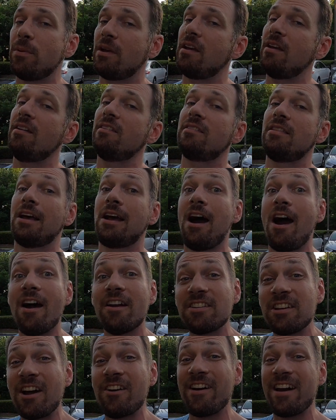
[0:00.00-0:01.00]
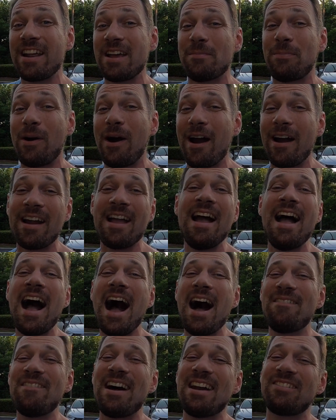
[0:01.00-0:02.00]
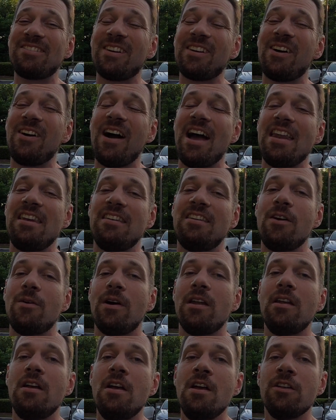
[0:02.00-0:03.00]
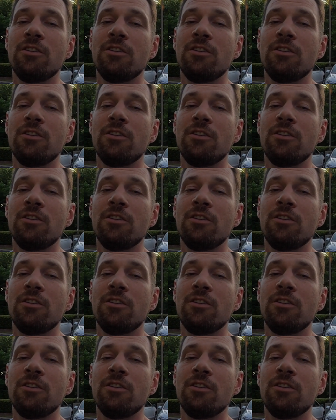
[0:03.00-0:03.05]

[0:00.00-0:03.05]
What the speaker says: because the car's already apart. I might as well go ahead and do it.